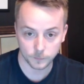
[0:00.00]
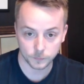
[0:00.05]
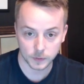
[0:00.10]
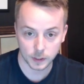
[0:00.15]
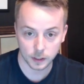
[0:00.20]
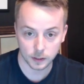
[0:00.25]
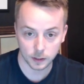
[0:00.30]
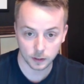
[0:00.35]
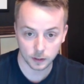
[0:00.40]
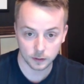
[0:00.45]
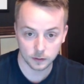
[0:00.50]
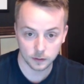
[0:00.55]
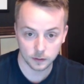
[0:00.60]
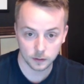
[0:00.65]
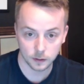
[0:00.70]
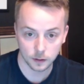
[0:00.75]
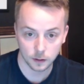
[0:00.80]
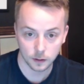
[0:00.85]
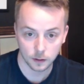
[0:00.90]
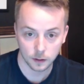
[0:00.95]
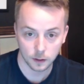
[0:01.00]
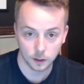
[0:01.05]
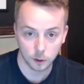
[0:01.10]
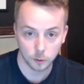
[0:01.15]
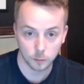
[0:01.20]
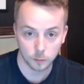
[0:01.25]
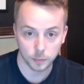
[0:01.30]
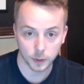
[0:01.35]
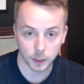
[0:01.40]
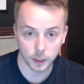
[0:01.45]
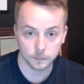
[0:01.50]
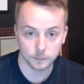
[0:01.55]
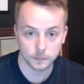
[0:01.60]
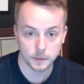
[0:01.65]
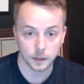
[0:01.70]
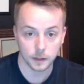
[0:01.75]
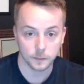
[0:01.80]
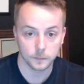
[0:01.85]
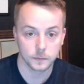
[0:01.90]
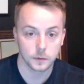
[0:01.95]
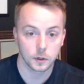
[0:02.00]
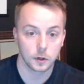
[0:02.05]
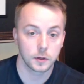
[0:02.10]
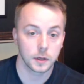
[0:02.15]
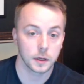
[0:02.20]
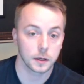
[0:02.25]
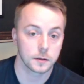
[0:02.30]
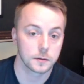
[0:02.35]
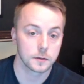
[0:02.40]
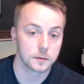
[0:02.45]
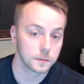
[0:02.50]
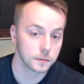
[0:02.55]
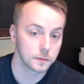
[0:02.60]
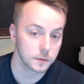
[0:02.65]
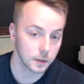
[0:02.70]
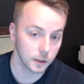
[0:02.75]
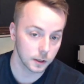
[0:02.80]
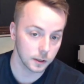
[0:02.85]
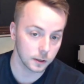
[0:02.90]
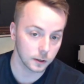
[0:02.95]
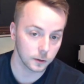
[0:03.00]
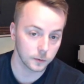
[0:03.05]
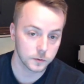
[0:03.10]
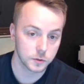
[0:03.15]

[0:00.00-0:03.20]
connected. But yeah, okay, there you go.